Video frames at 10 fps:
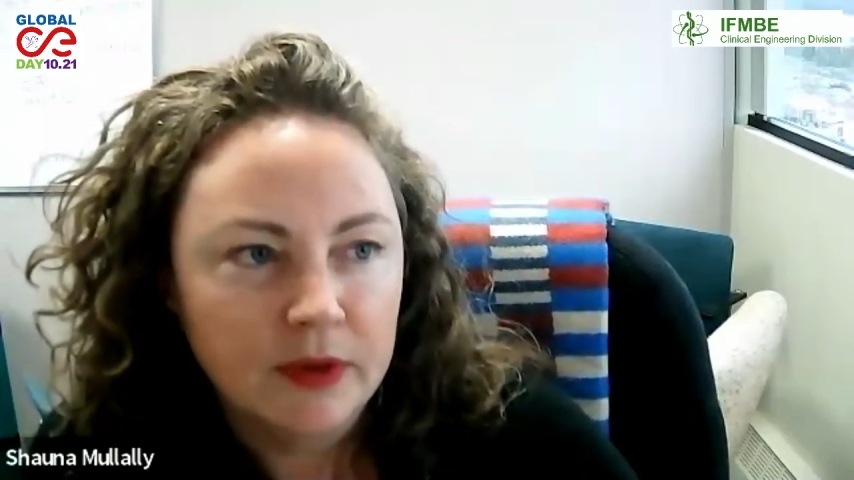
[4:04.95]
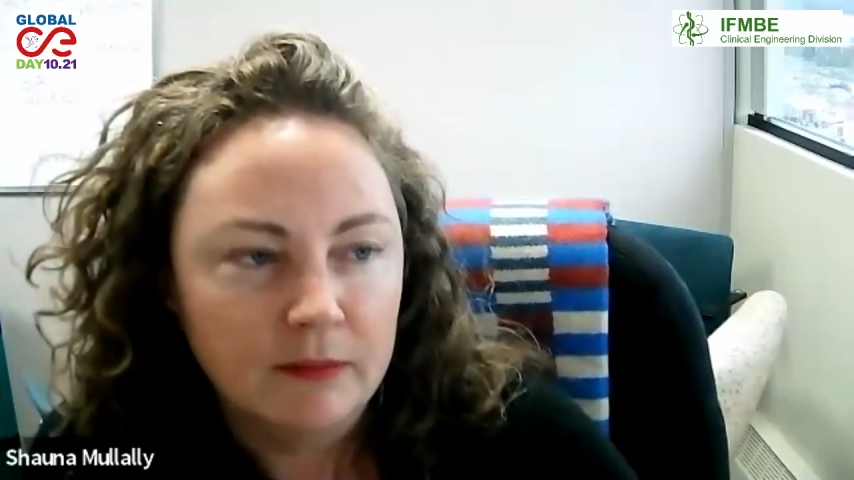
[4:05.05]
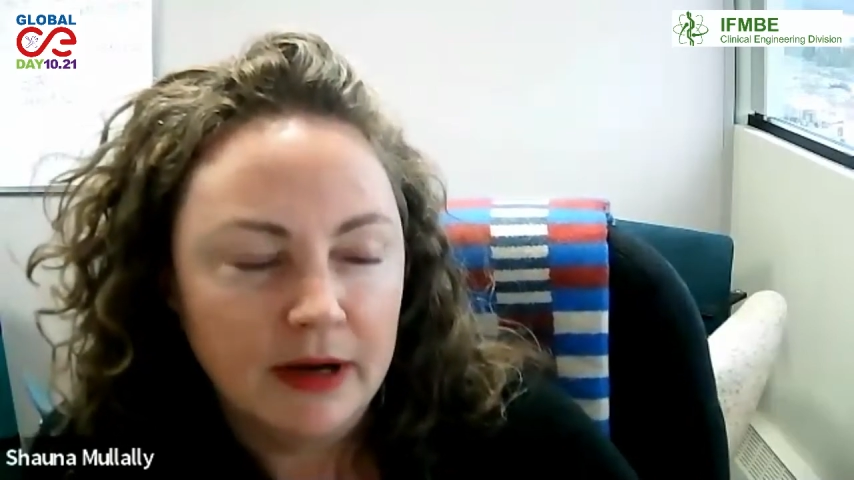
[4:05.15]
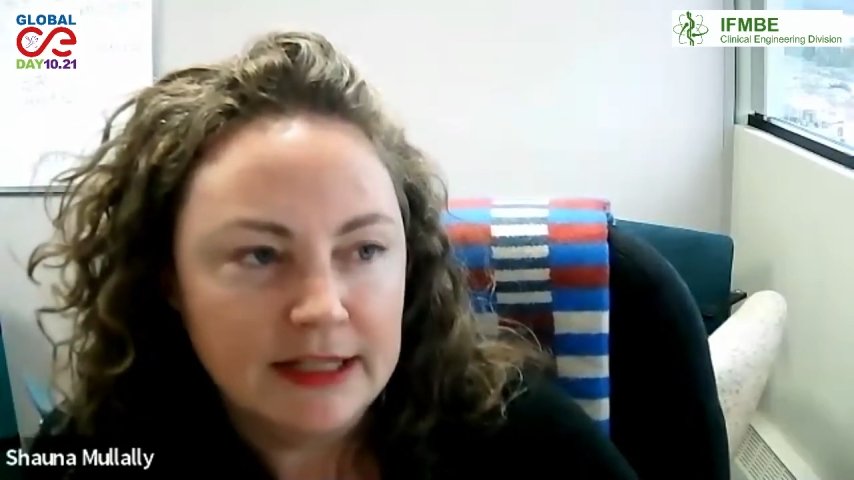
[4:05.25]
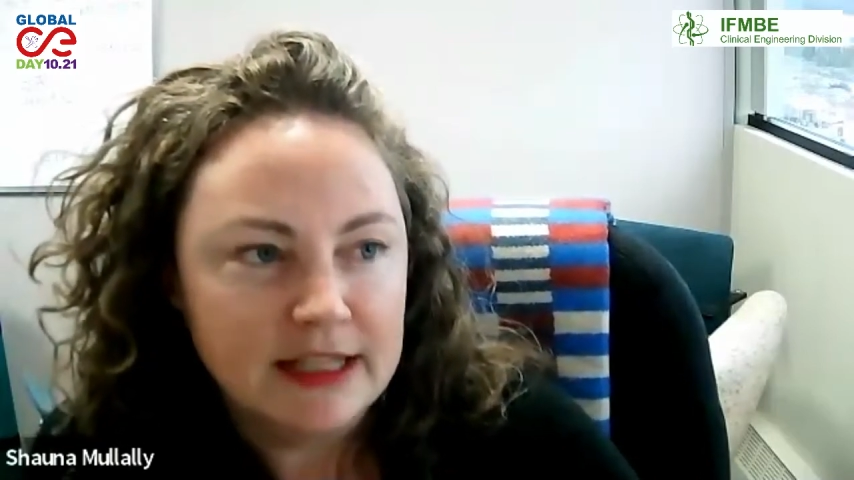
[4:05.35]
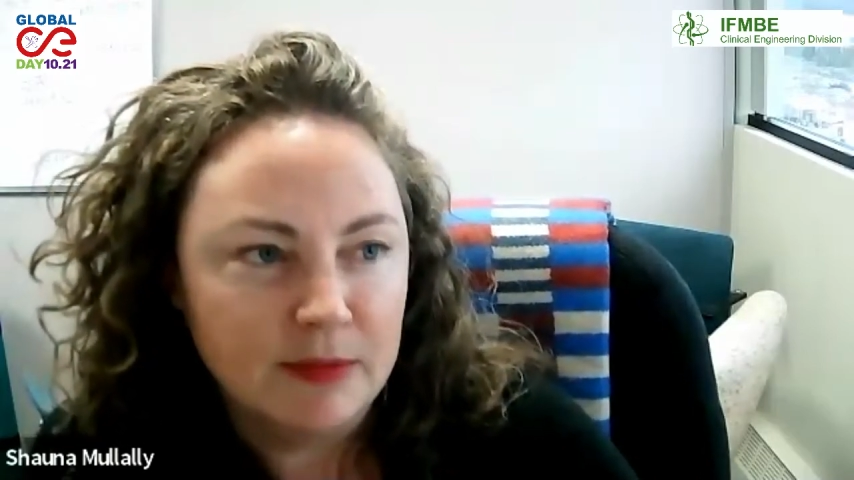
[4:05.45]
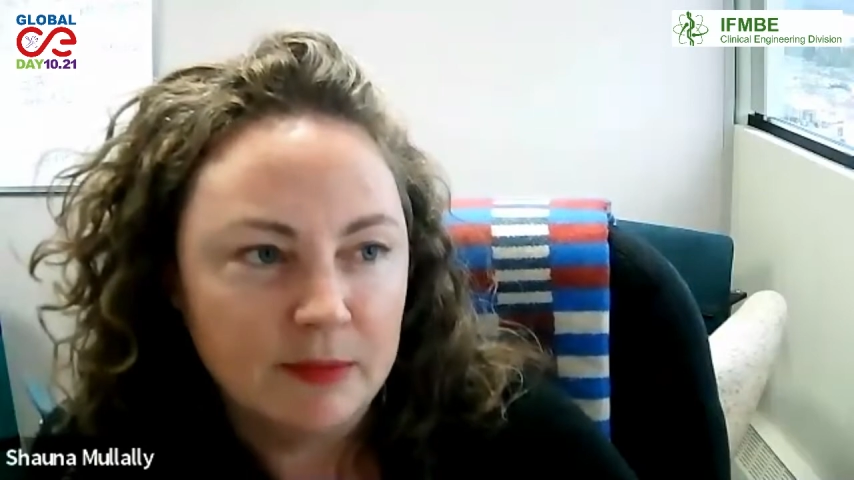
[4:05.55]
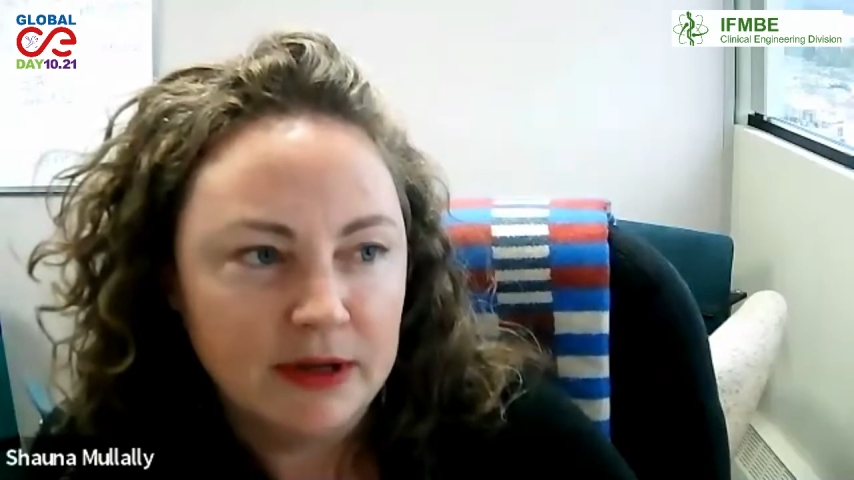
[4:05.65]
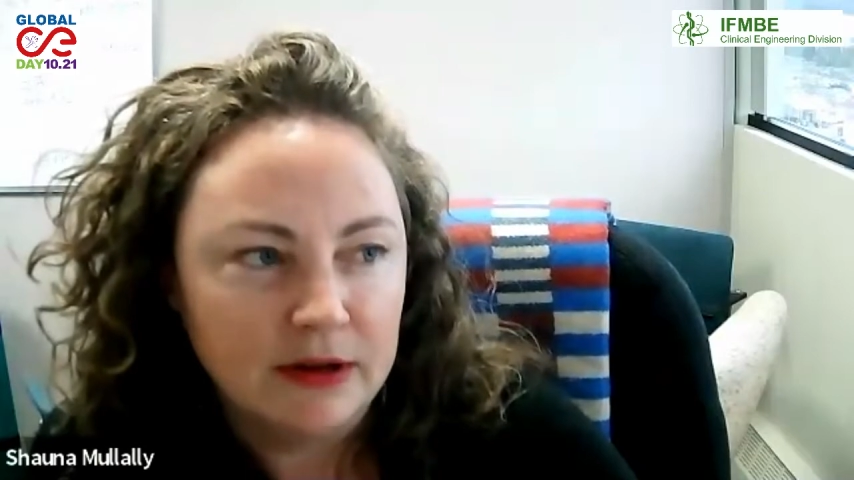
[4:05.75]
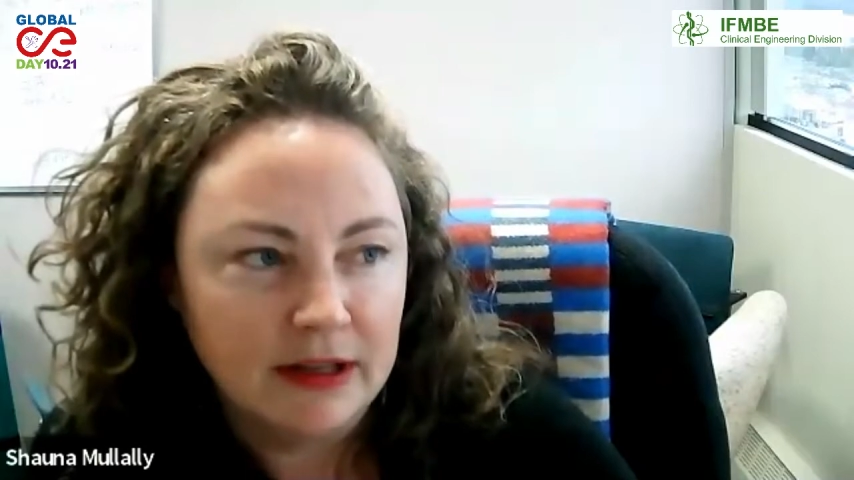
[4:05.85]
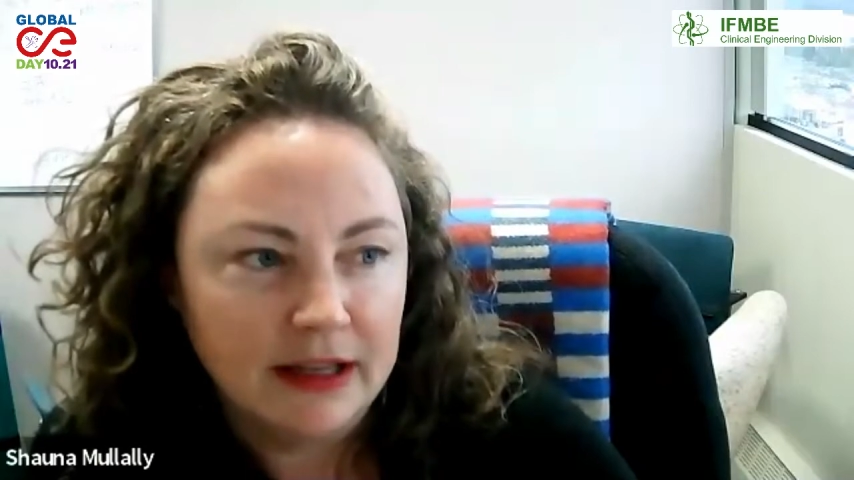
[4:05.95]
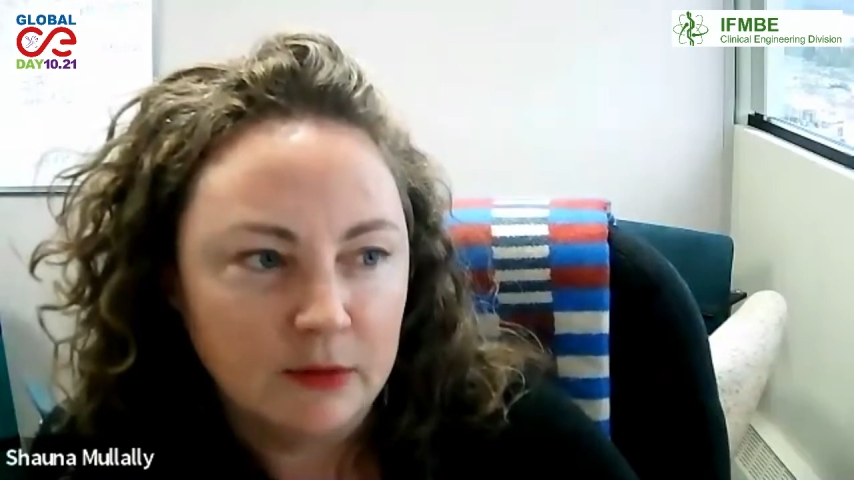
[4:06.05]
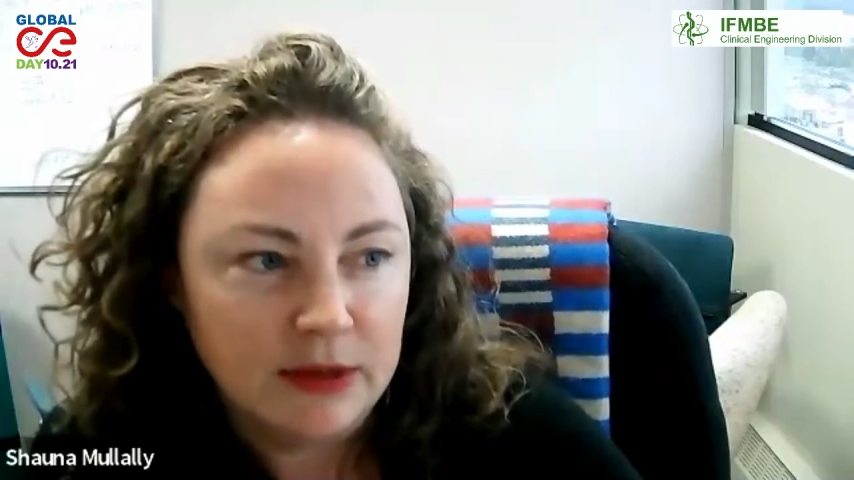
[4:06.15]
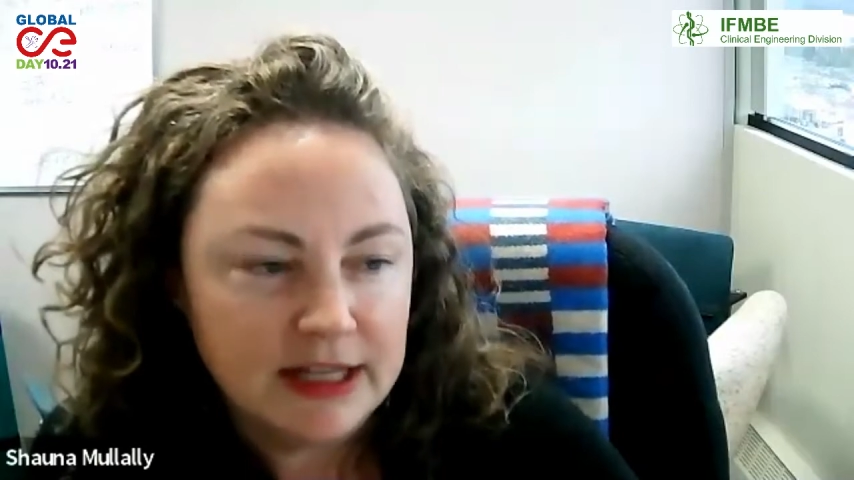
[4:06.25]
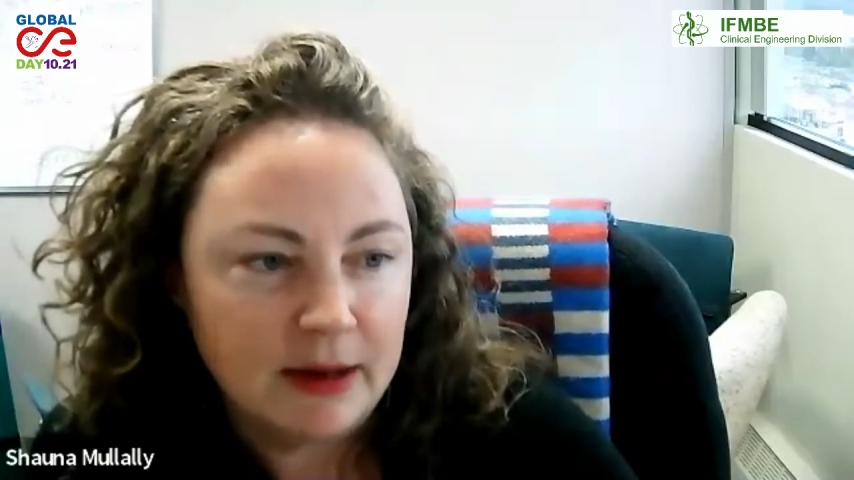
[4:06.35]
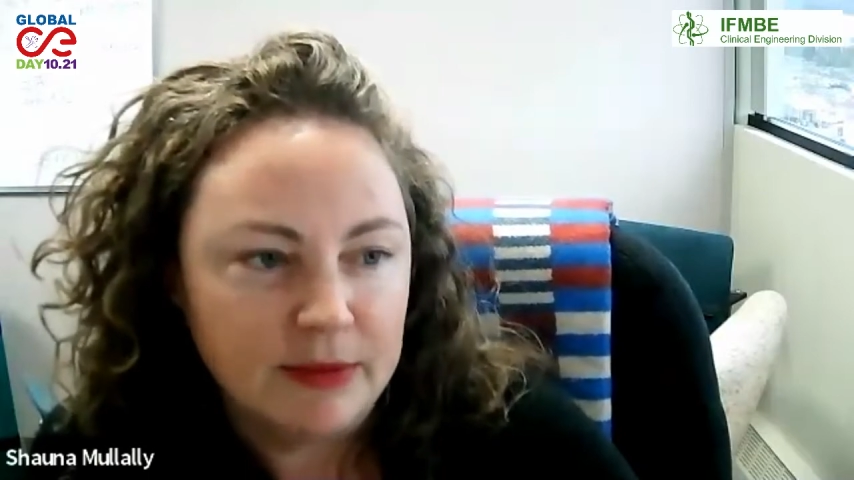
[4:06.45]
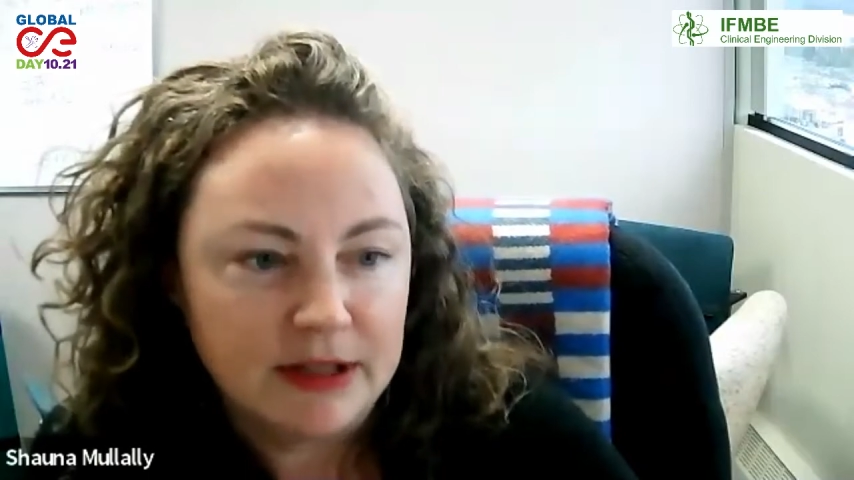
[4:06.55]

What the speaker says: my team up here, like, we tap